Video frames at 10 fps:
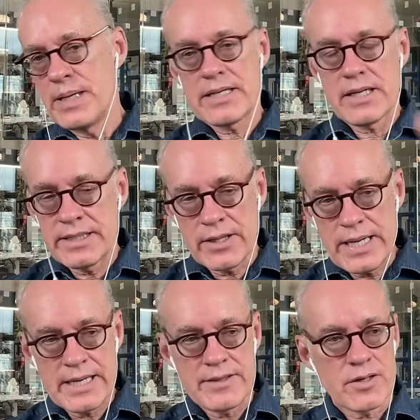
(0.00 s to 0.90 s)
But on the other
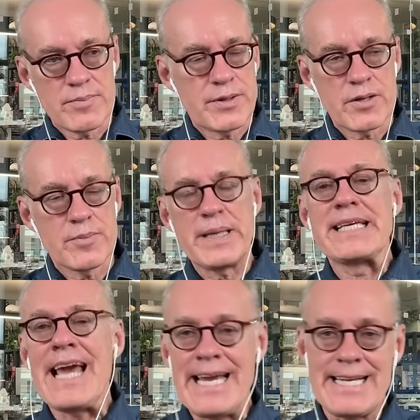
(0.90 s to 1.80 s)
hand, there, there are
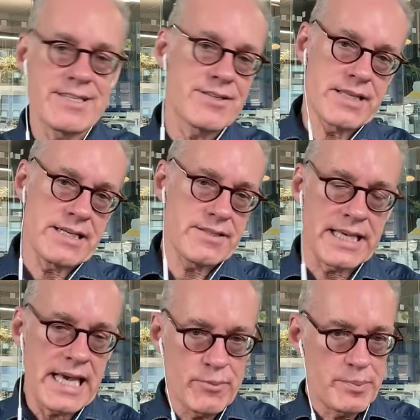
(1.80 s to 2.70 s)
big gains. That's the
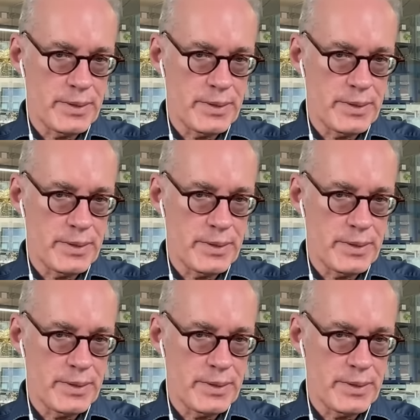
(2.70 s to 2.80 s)
game we